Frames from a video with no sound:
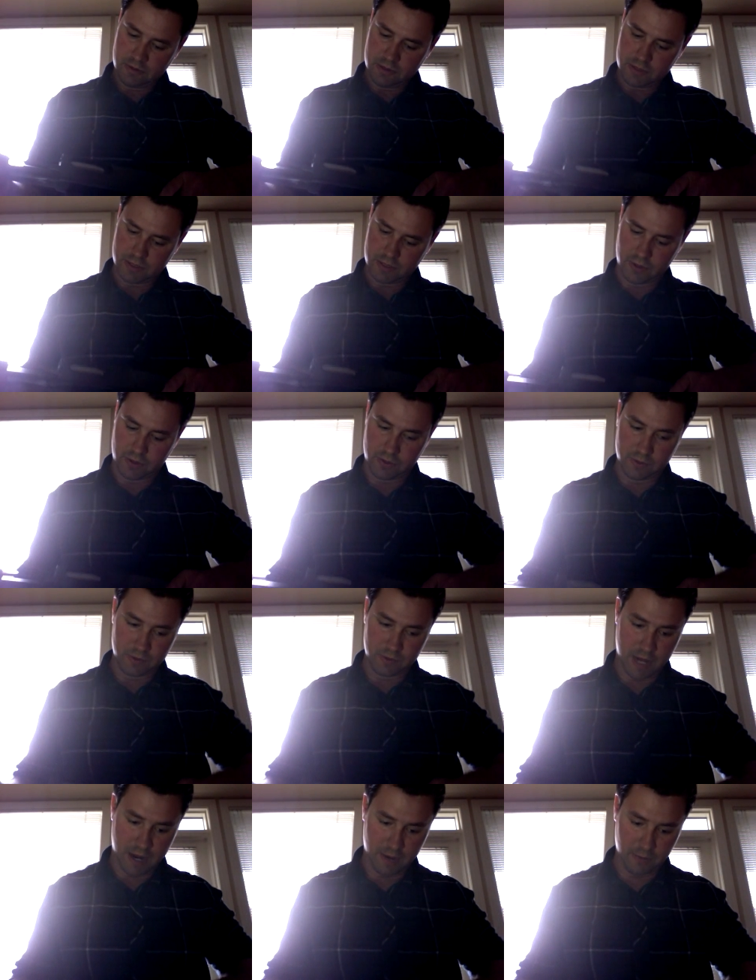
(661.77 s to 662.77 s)
So
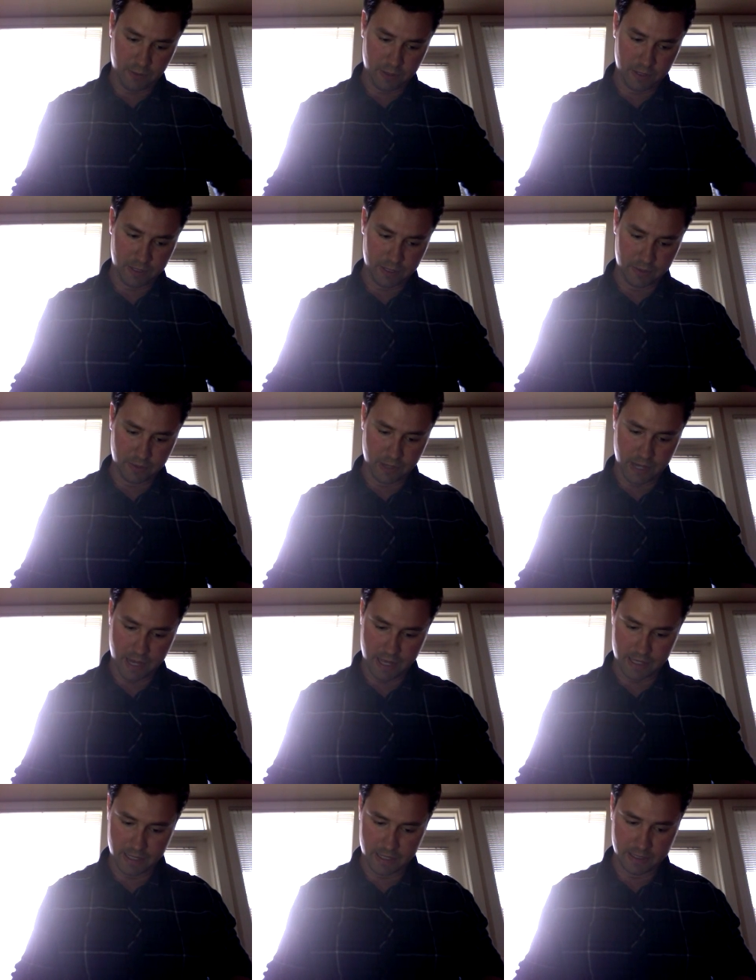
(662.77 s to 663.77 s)
now we're going to go
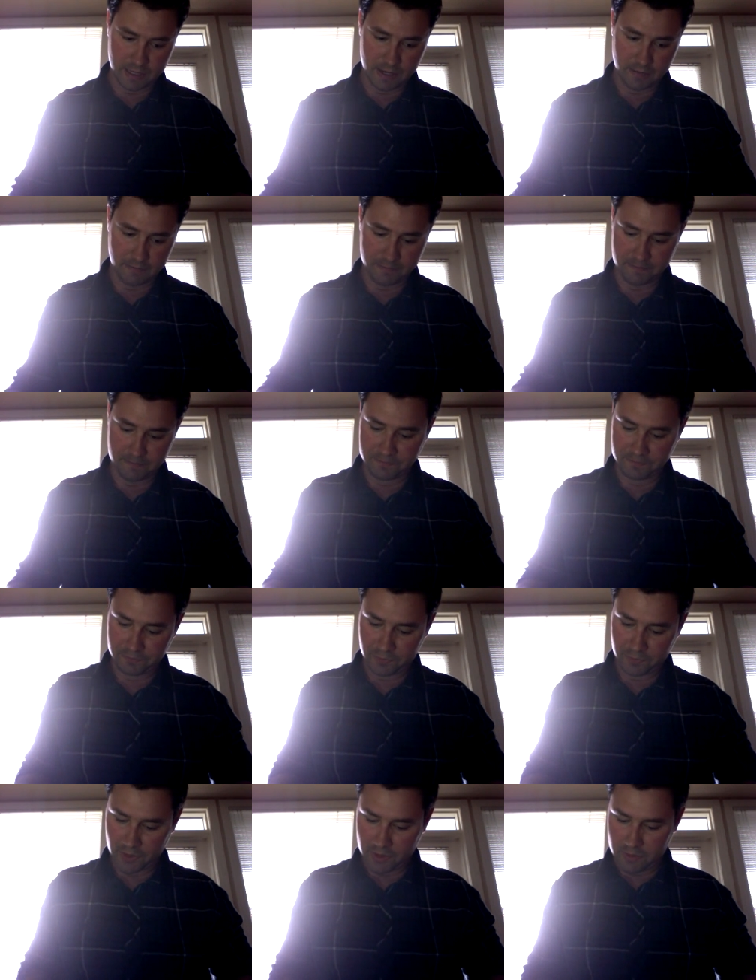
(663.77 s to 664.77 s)
ahead and
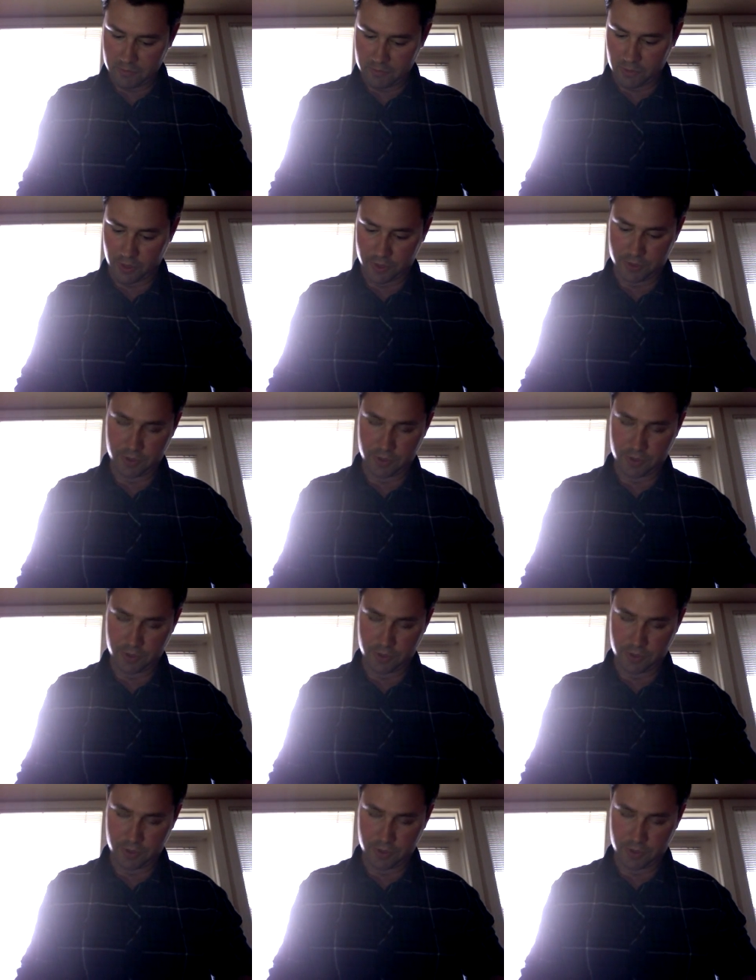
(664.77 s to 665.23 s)
put our